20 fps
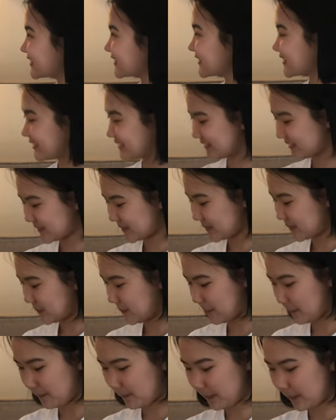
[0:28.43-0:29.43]

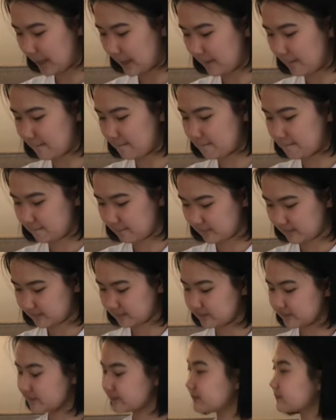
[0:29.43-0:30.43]

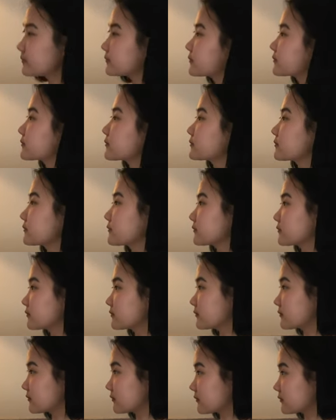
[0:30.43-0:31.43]

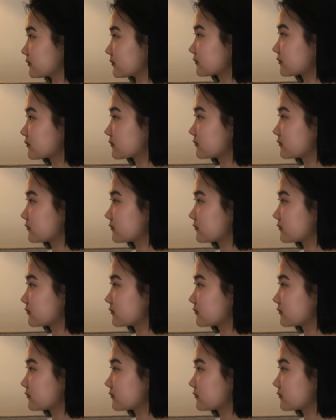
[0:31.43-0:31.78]
The person shown says nothing.